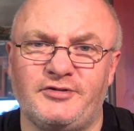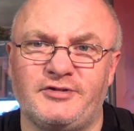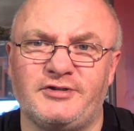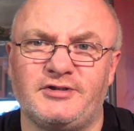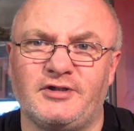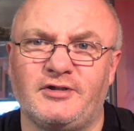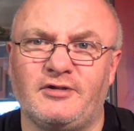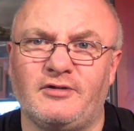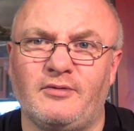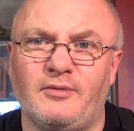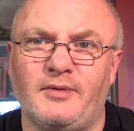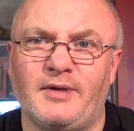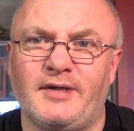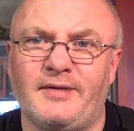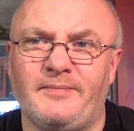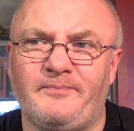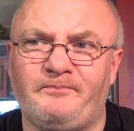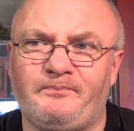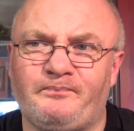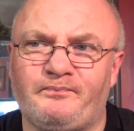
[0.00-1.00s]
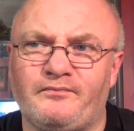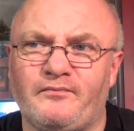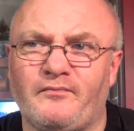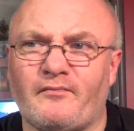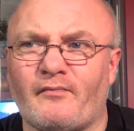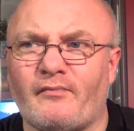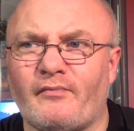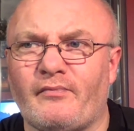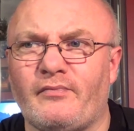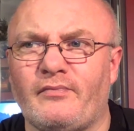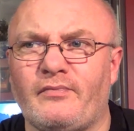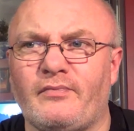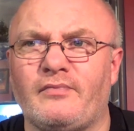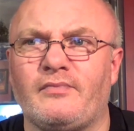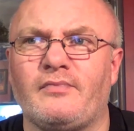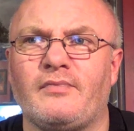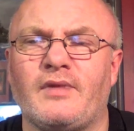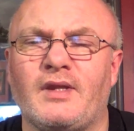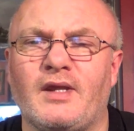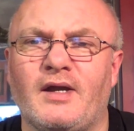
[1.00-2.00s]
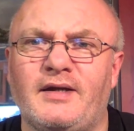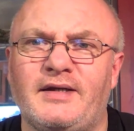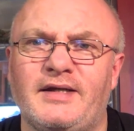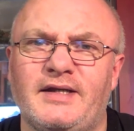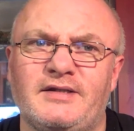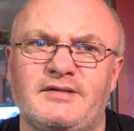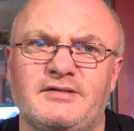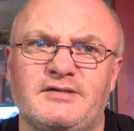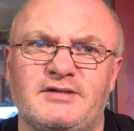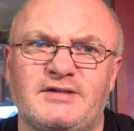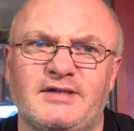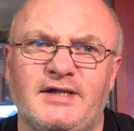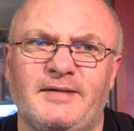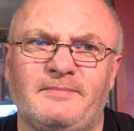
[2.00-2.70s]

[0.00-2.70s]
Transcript: so I didn't.